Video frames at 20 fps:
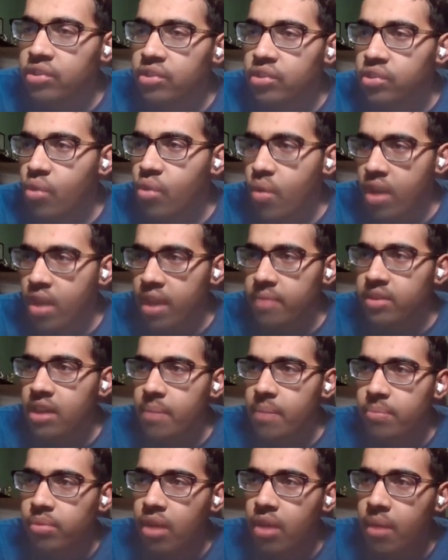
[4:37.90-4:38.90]
score. And I think
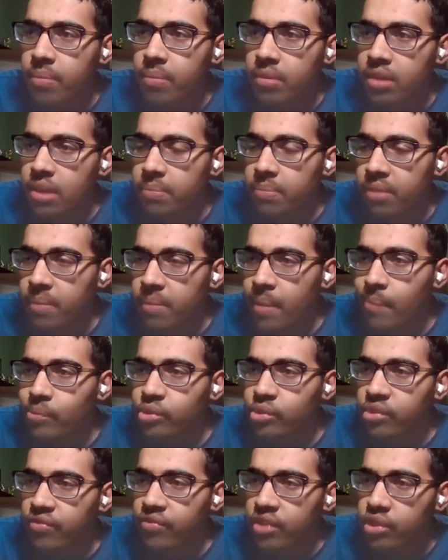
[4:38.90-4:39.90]
I'm probably going to play my
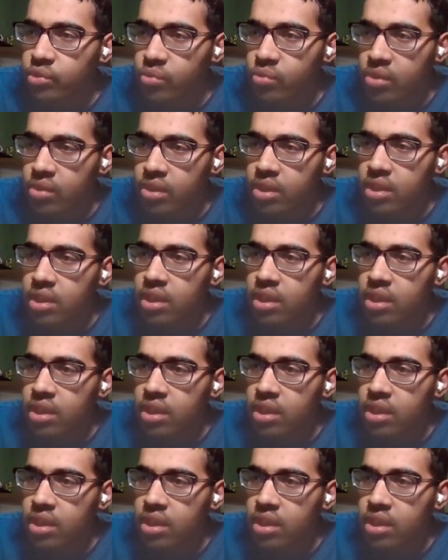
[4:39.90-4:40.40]
booster for this one.